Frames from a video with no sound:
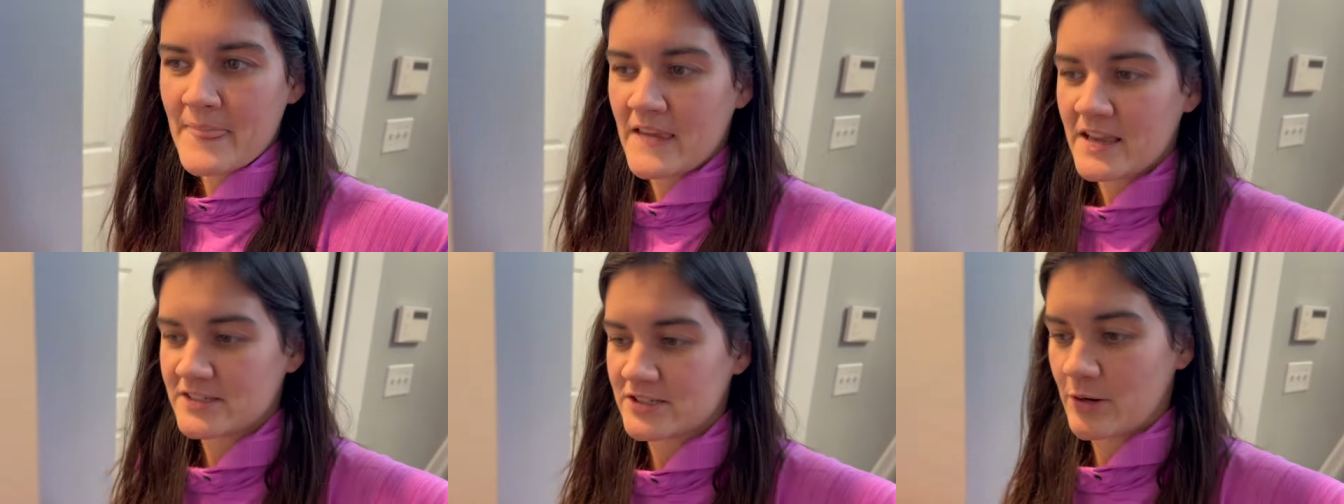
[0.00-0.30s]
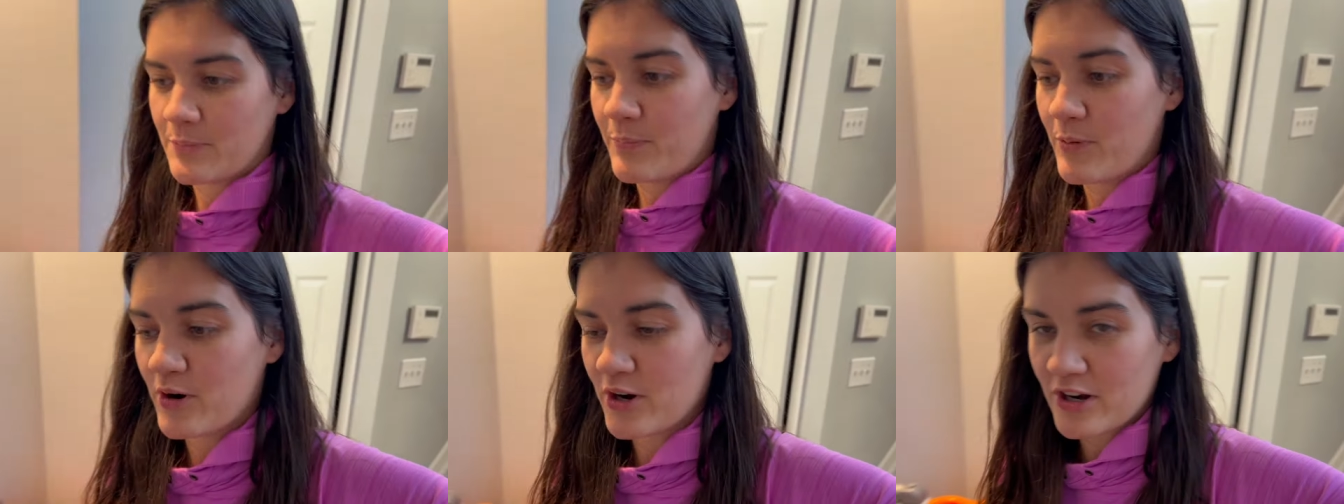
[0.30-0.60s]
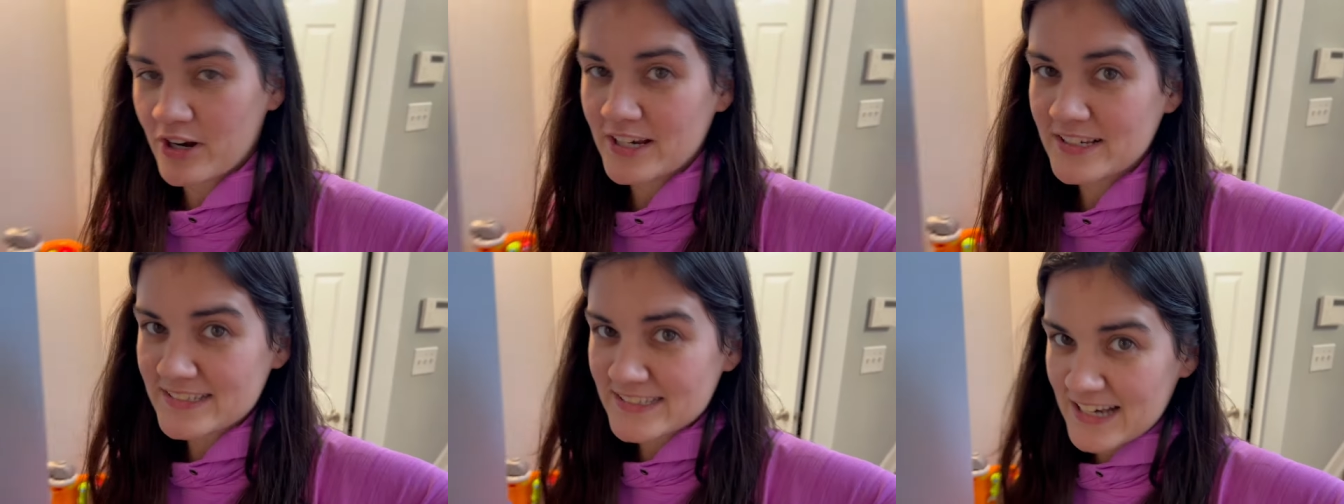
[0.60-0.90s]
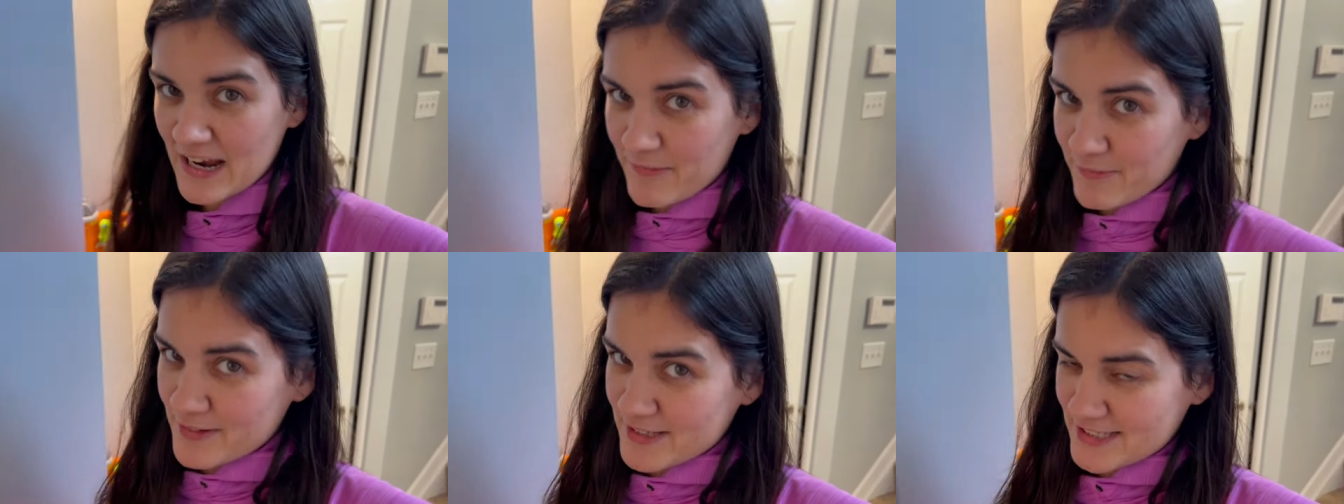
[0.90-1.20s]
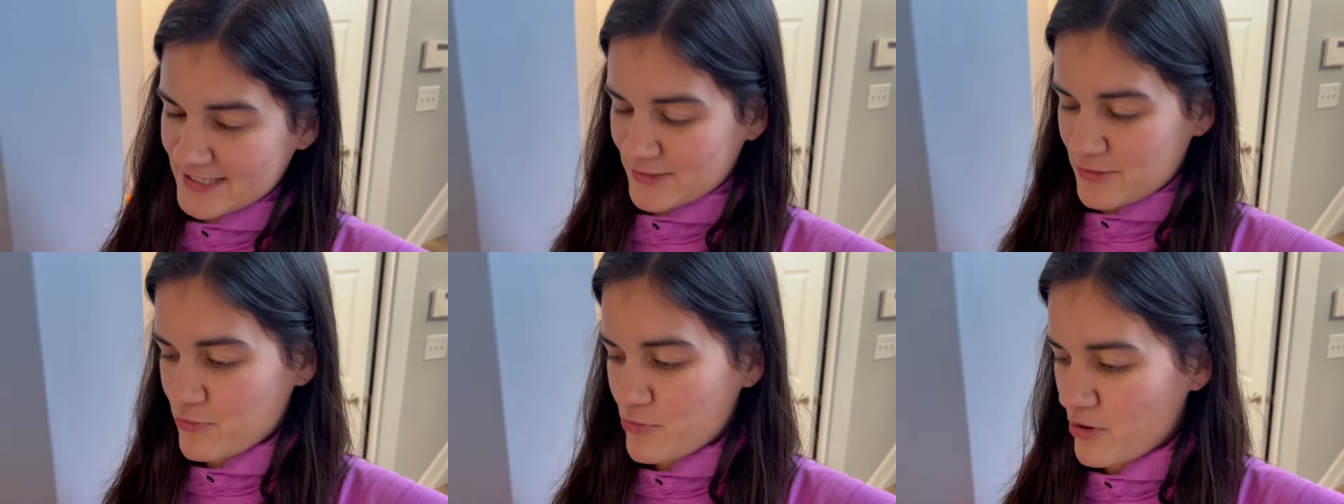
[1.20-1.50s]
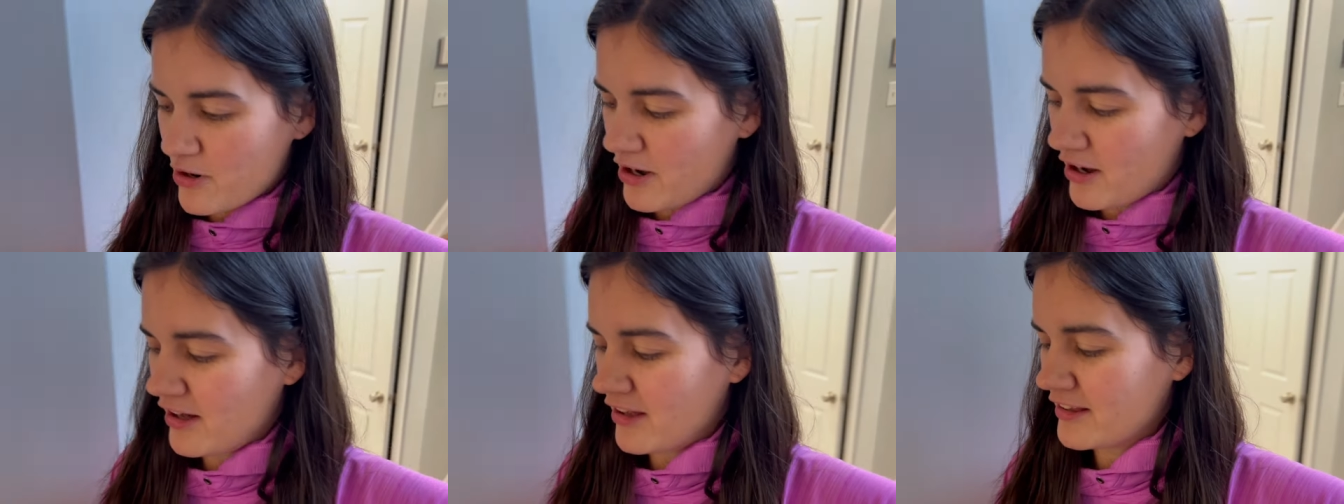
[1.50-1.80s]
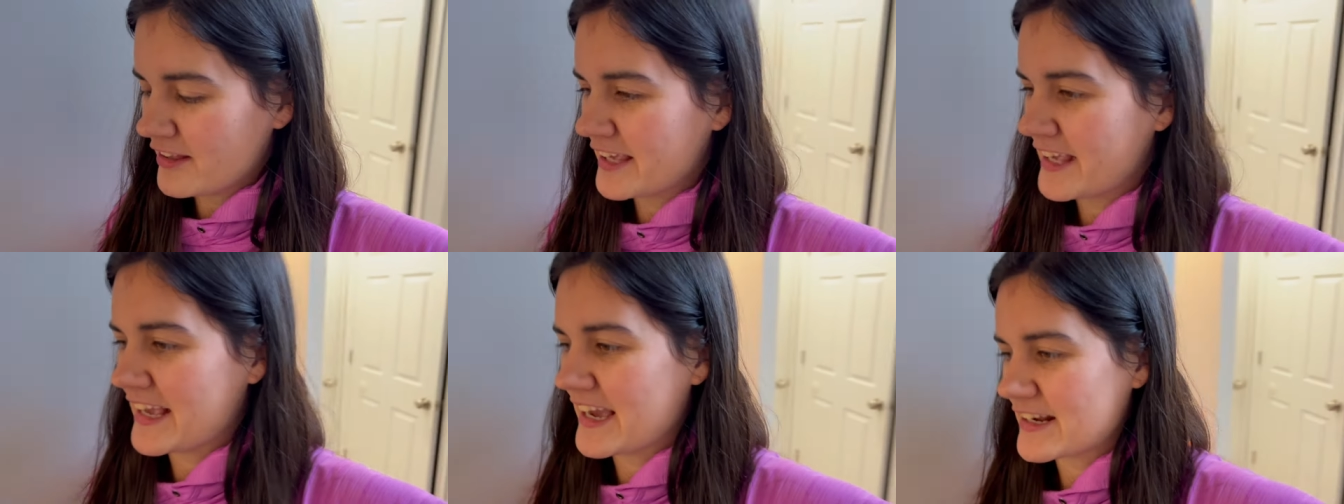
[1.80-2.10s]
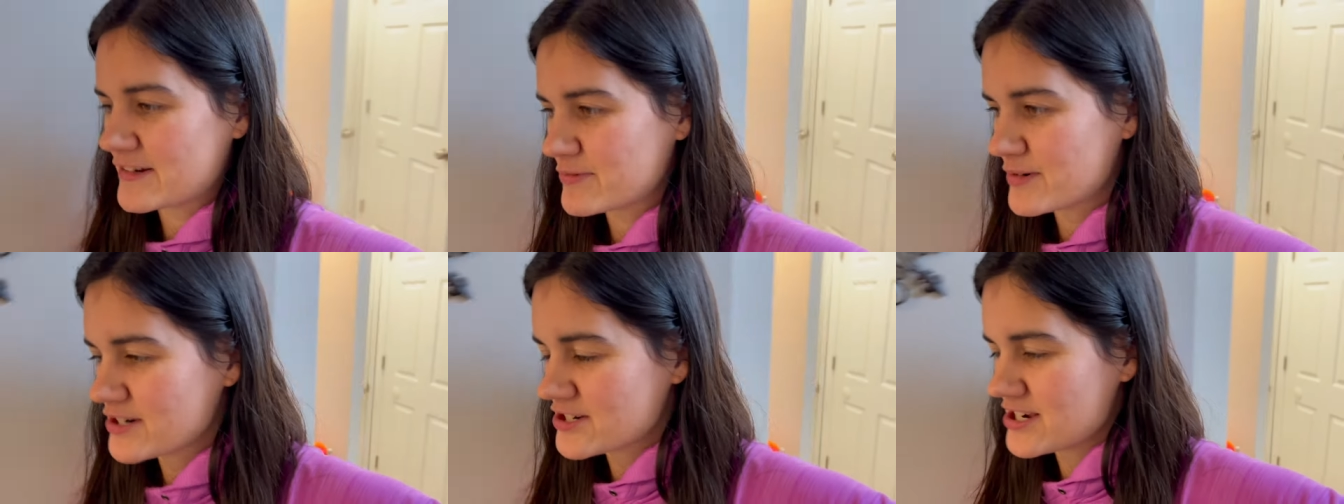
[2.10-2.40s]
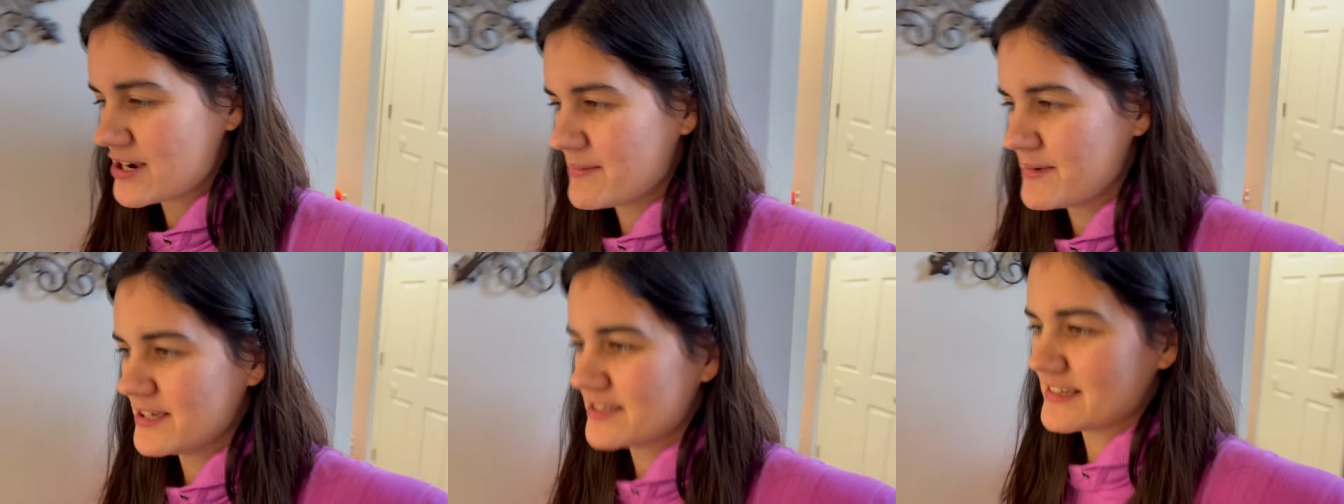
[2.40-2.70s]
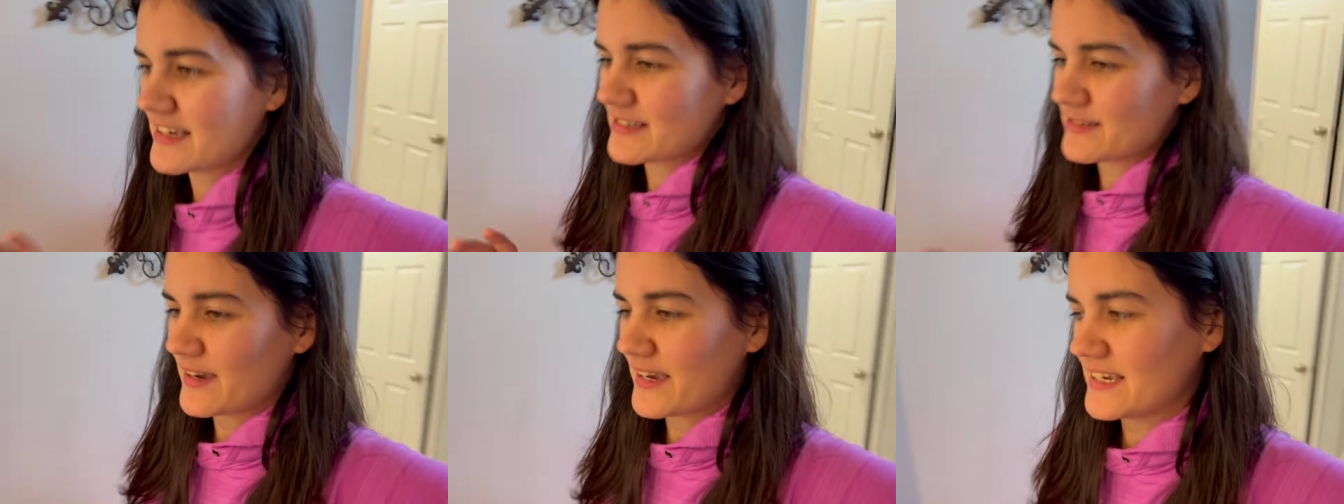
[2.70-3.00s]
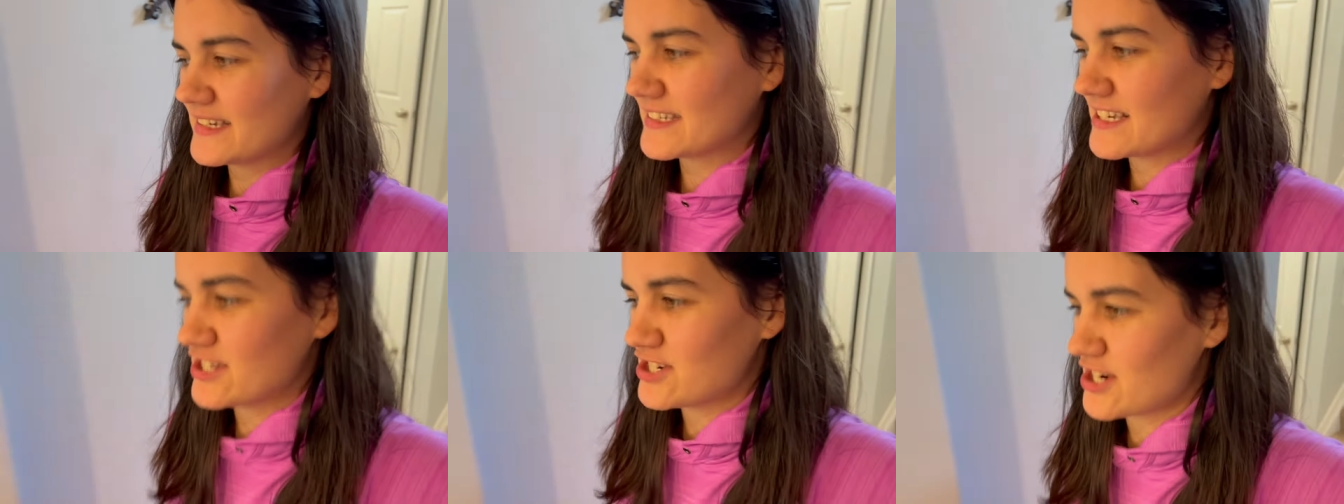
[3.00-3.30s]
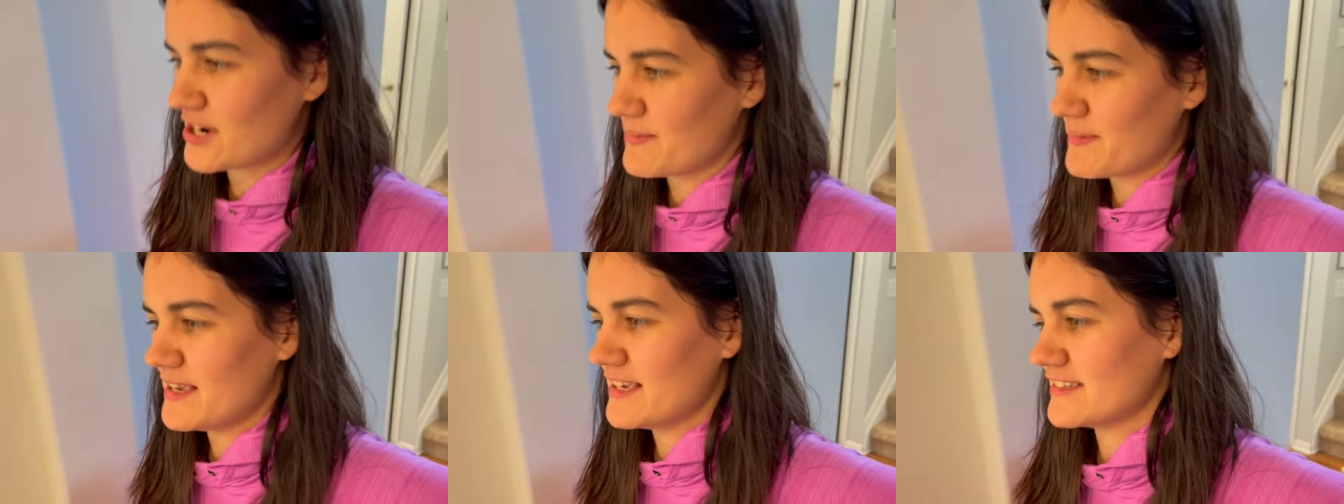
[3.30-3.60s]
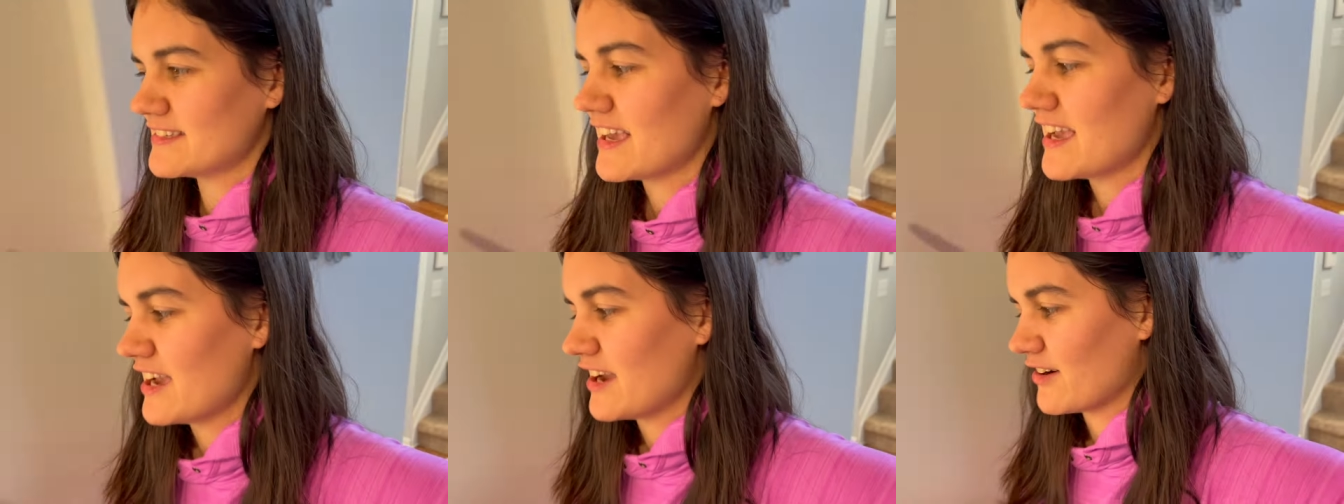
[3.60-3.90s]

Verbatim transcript: So Porter is done with school. He got to wear jammies, so that's why he's in jammies.